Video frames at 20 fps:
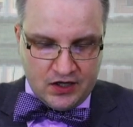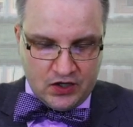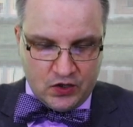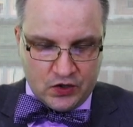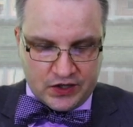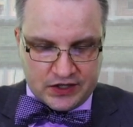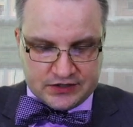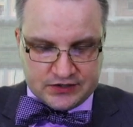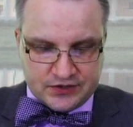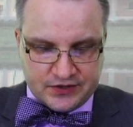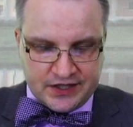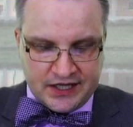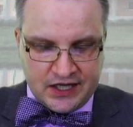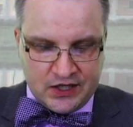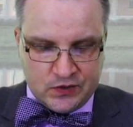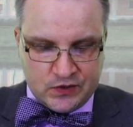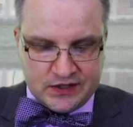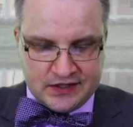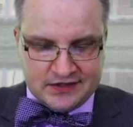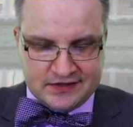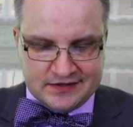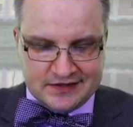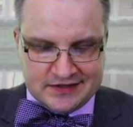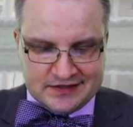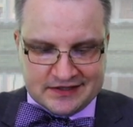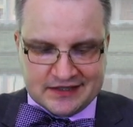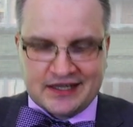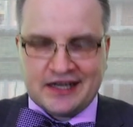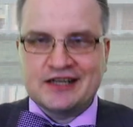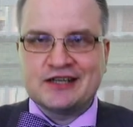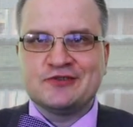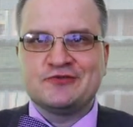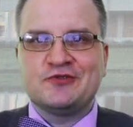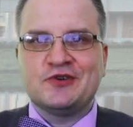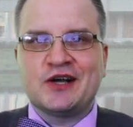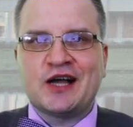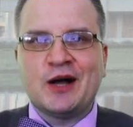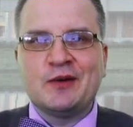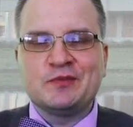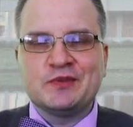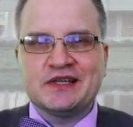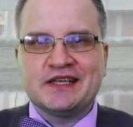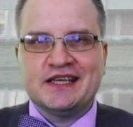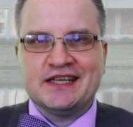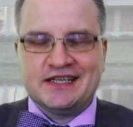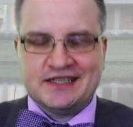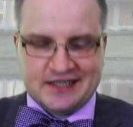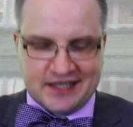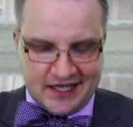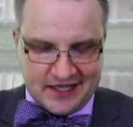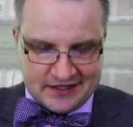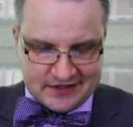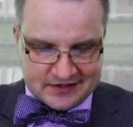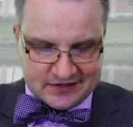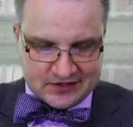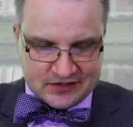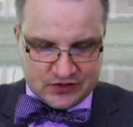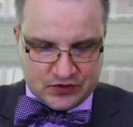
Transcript: Okay, so now it's a kind of a complicated case.